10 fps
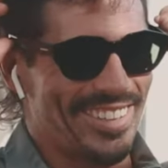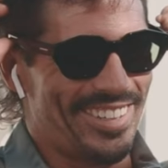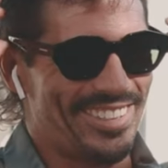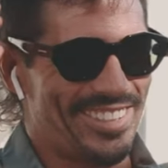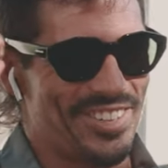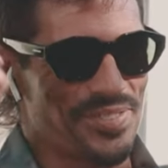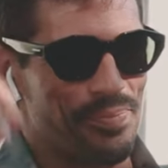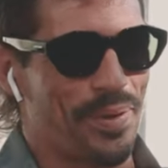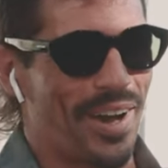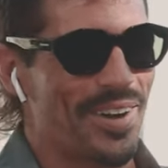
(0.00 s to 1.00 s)
She's
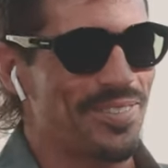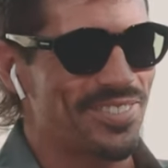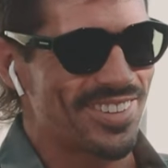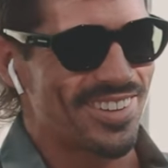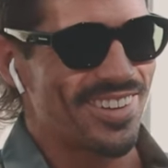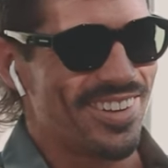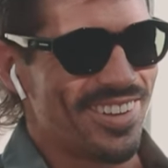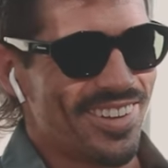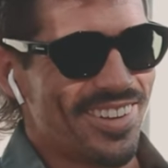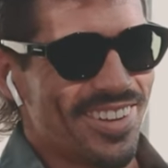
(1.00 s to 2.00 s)
pumped. This is a
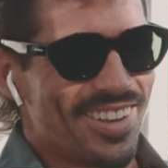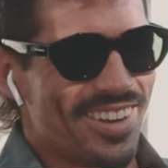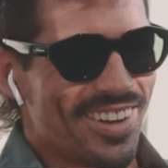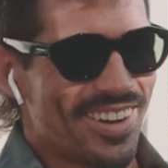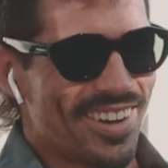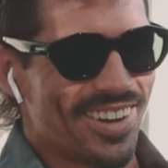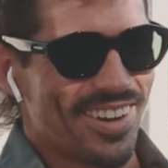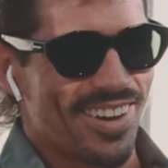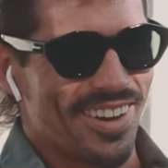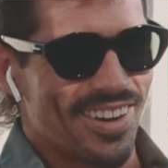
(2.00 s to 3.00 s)
weird
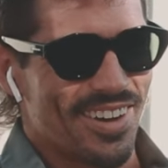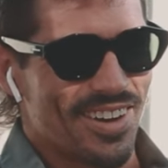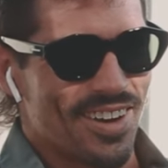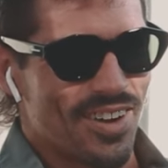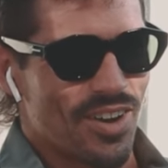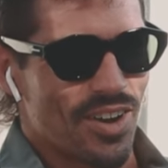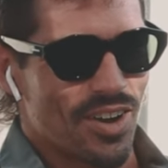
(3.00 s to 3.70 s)
reverse of roles.